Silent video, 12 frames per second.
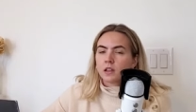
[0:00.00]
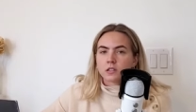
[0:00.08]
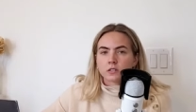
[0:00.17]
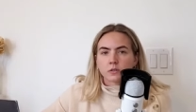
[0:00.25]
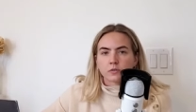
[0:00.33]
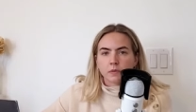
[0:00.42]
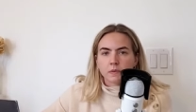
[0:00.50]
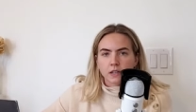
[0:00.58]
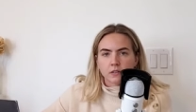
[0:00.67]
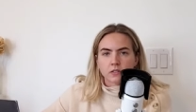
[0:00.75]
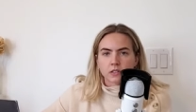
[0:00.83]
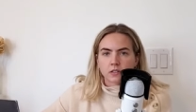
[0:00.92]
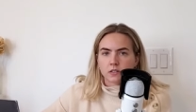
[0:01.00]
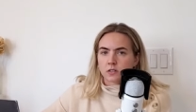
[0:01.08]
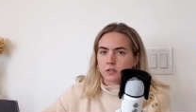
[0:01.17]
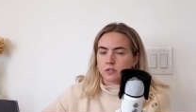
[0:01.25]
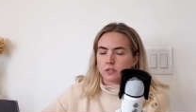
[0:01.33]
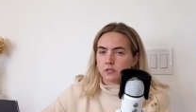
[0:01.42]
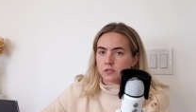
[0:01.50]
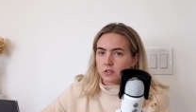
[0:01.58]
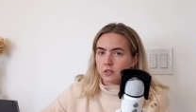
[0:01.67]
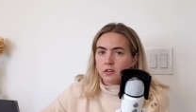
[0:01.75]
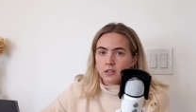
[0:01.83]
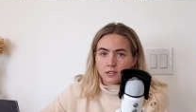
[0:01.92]
So from the outside, this
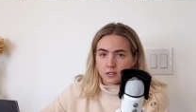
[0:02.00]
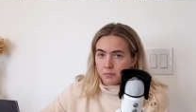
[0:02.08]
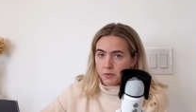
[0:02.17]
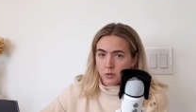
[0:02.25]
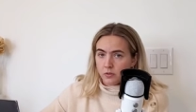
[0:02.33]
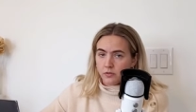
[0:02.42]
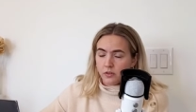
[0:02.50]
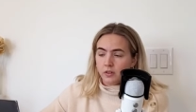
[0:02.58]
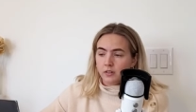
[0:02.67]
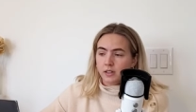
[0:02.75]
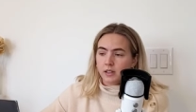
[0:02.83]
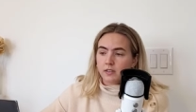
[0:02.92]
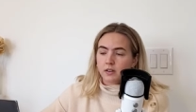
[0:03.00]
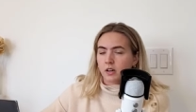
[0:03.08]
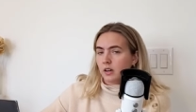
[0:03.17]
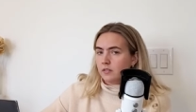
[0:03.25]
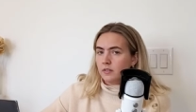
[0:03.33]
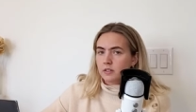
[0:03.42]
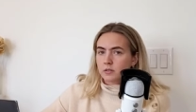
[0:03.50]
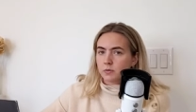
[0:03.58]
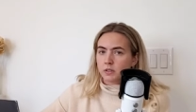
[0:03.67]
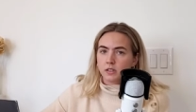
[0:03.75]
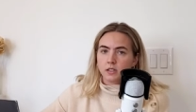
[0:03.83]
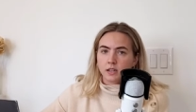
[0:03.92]
Skirt is beautiful. Like the cut of it's
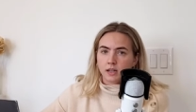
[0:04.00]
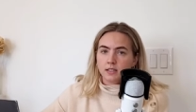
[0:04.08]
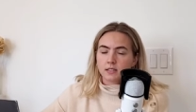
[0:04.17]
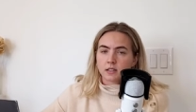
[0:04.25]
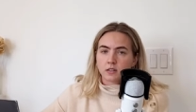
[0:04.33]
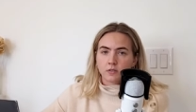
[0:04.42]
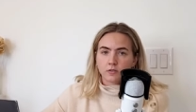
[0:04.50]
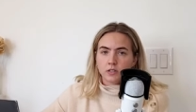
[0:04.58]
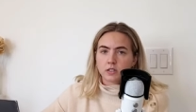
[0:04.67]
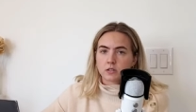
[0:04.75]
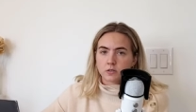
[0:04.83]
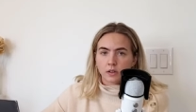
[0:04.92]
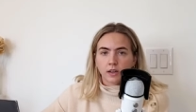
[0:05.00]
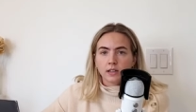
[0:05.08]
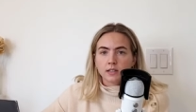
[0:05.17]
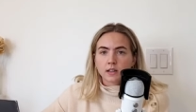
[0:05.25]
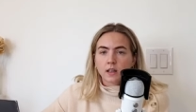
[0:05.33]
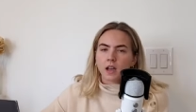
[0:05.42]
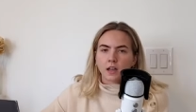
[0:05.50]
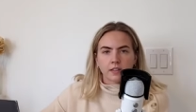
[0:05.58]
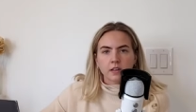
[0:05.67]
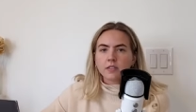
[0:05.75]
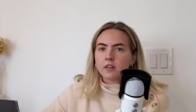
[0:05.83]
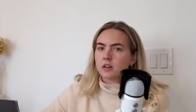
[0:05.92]
really nice and the fit's great. I
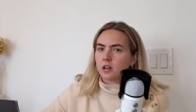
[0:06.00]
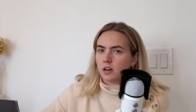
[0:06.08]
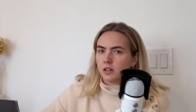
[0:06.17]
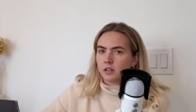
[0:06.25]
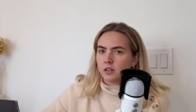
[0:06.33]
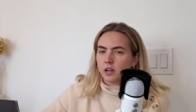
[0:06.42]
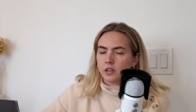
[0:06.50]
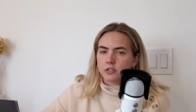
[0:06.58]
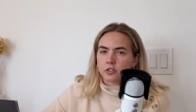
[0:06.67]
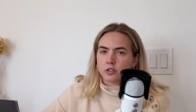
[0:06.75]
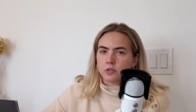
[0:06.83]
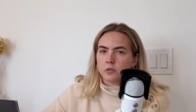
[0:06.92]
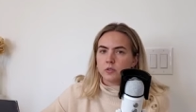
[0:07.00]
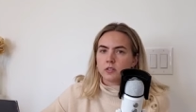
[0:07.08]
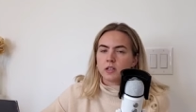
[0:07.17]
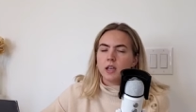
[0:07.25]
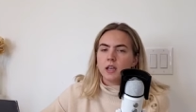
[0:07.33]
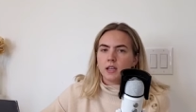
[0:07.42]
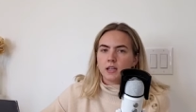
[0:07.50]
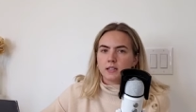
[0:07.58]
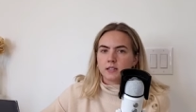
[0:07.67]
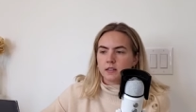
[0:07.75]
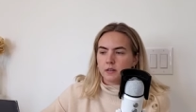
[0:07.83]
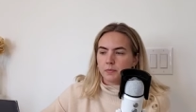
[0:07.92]
think the color I chose
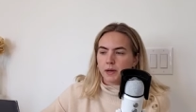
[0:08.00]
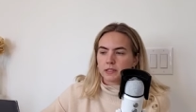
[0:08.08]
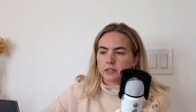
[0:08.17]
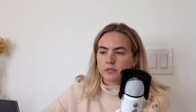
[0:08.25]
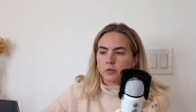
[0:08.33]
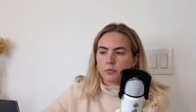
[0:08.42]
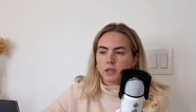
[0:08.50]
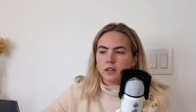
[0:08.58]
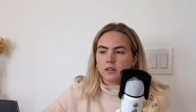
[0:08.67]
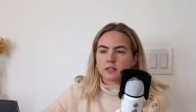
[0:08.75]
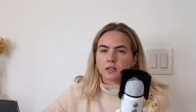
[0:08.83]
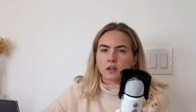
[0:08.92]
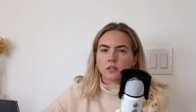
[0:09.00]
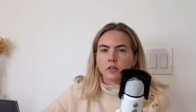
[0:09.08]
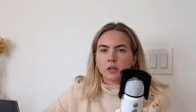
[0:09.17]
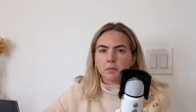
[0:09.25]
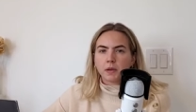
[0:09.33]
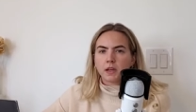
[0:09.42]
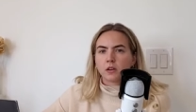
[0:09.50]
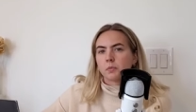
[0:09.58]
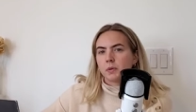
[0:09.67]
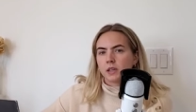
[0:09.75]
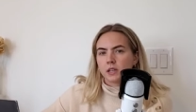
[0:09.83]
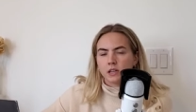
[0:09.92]
isn't the best for me. This kind of like pale
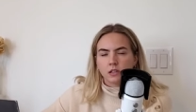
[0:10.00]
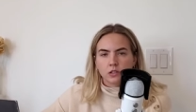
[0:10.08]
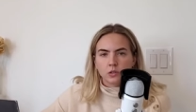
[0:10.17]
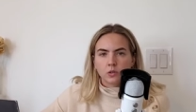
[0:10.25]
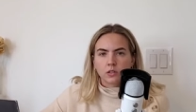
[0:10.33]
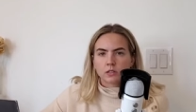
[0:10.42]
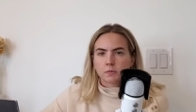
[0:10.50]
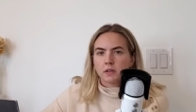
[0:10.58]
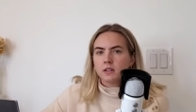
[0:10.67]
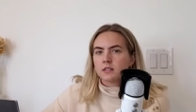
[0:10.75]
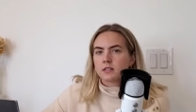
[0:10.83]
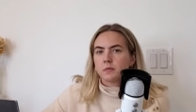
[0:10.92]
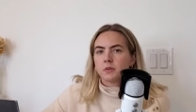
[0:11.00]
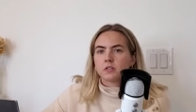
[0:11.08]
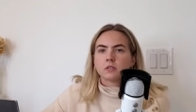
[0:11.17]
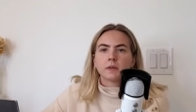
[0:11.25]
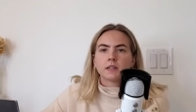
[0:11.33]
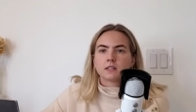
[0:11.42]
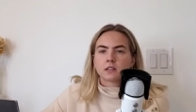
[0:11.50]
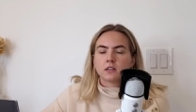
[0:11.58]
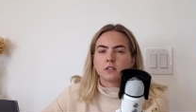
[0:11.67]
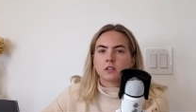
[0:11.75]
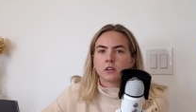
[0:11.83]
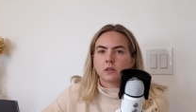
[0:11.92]
pinky nude. It's pretty similar to my
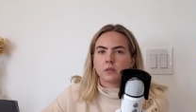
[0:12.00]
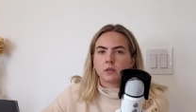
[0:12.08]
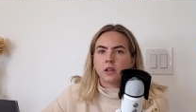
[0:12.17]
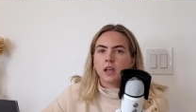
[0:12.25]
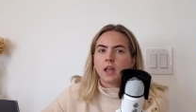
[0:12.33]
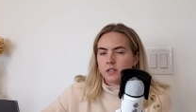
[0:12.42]
skin tone.